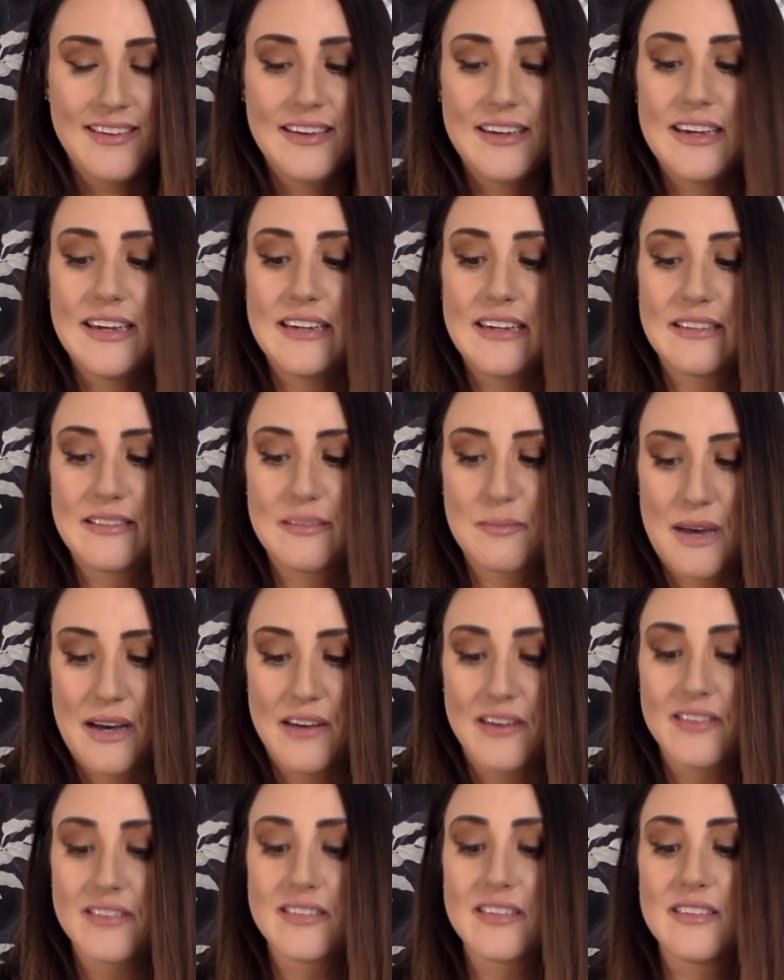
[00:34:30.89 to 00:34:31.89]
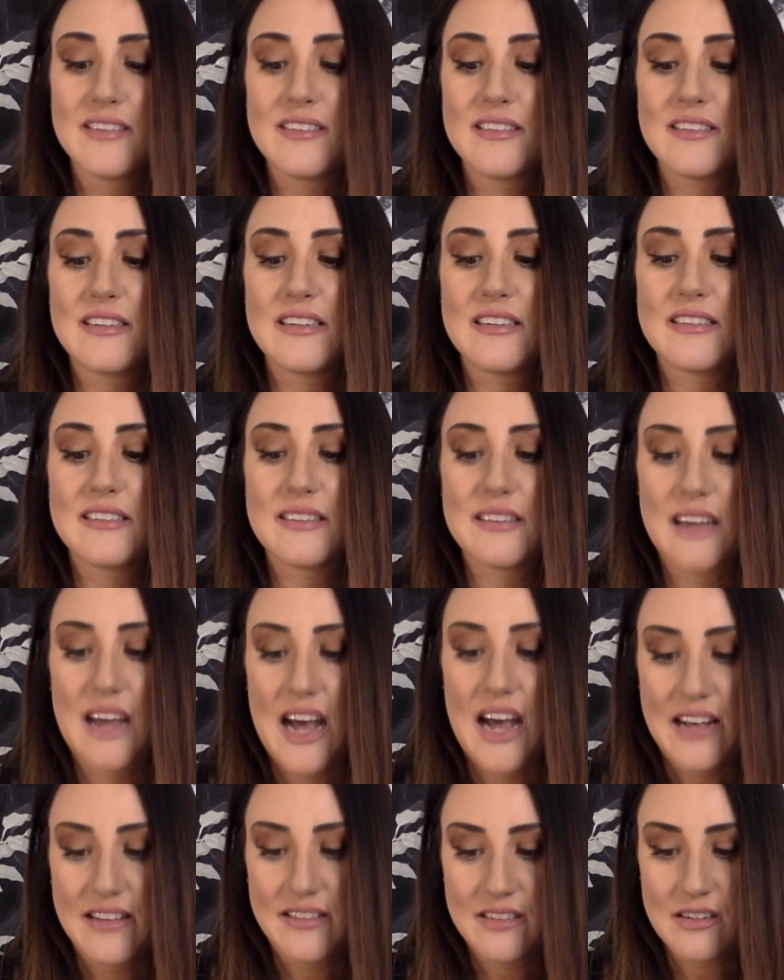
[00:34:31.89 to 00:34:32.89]
it spells
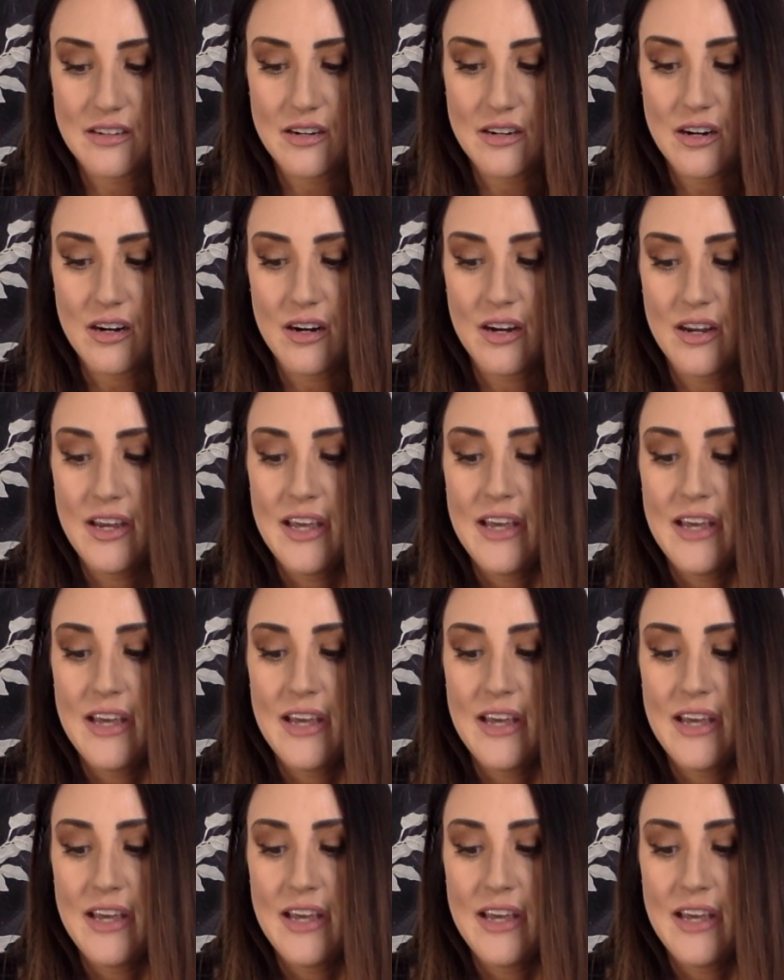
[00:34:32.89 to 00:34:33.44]
disaster.